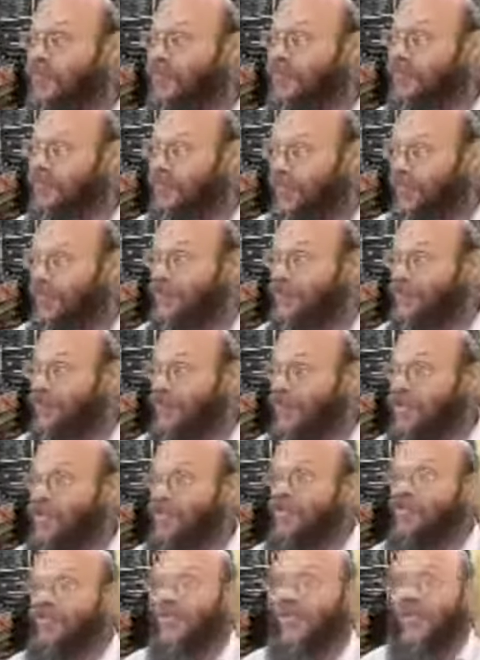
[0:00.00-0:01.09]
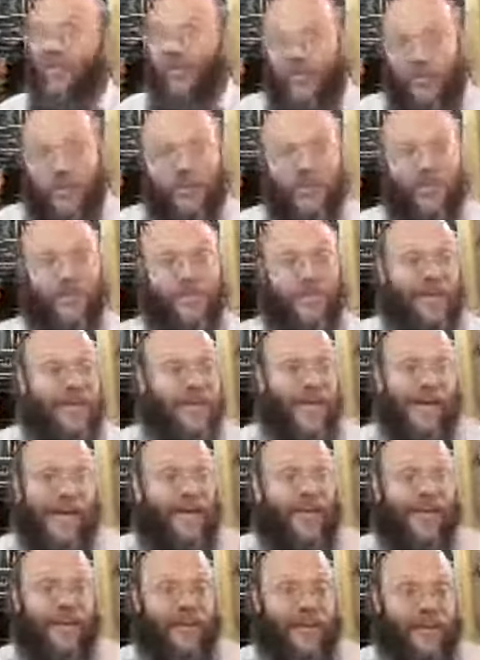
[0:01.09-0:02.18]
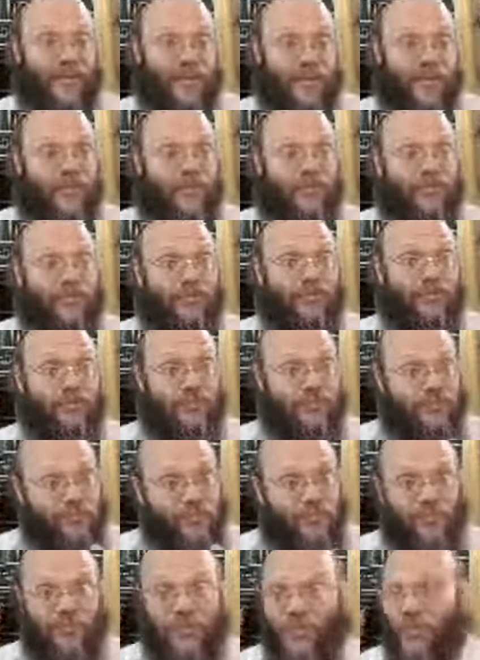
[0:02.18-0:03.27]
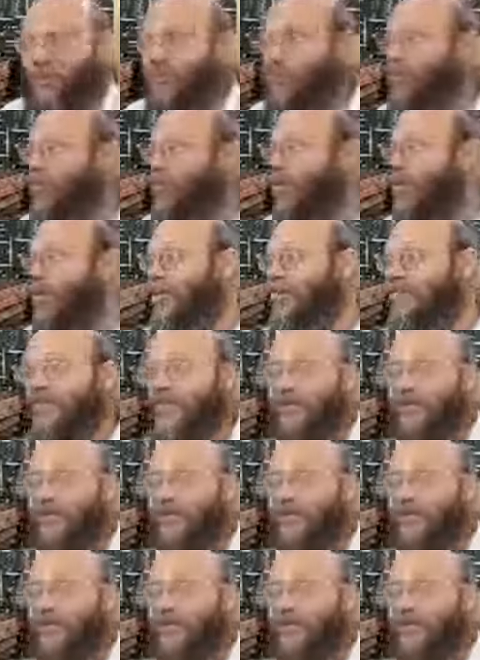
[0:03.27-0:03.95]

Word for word: Right? So, anything that you do, you're going four